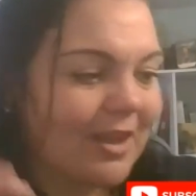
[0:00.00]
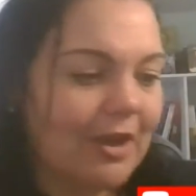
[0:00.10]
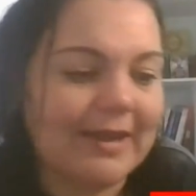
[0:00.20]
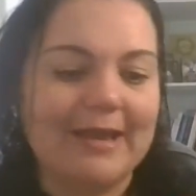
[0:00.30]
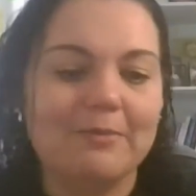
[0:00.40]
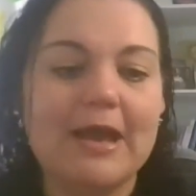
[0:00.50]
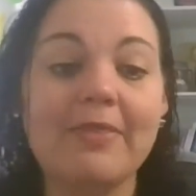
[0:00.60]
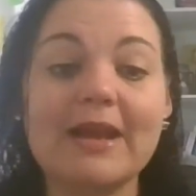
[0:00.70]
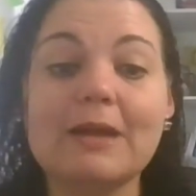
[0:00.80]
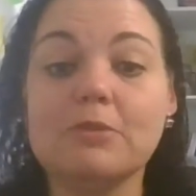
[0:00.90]
Okay.
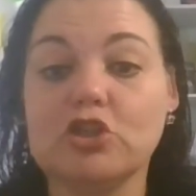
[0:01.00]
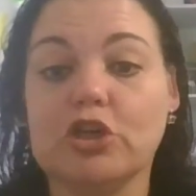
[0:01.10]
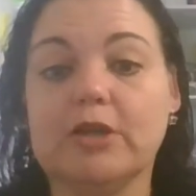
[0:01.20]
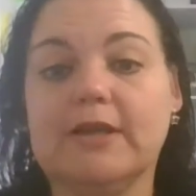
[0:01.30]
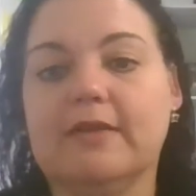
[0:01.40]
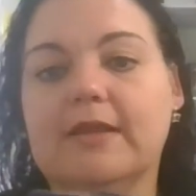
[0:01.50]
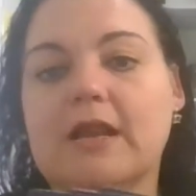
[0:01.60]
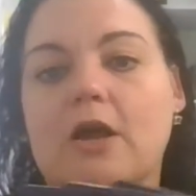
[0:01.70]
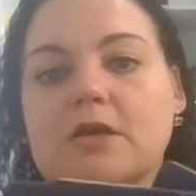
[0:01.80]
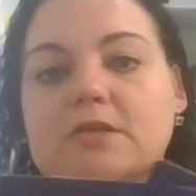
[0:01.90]
And then I'm not joking. Then
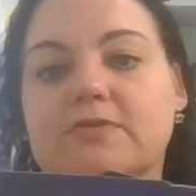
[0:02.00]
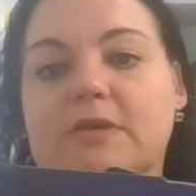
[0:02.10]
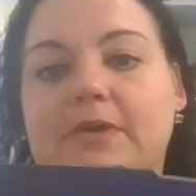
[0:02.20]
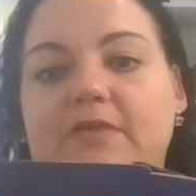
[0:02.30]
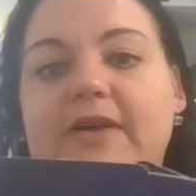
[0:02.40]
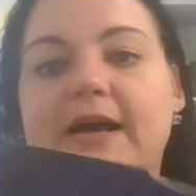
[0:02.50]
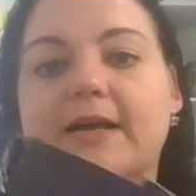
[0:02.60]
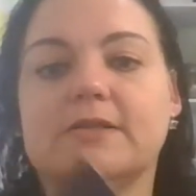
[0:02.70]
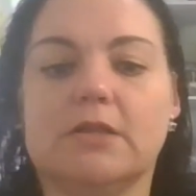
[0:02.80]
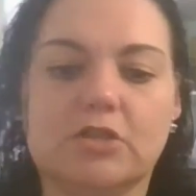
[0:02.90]
I asked for some
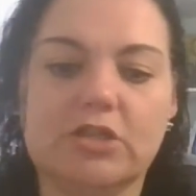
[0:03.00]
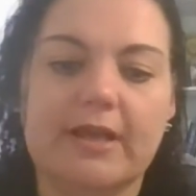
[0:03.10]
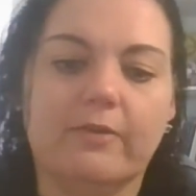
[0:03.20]
advice and check.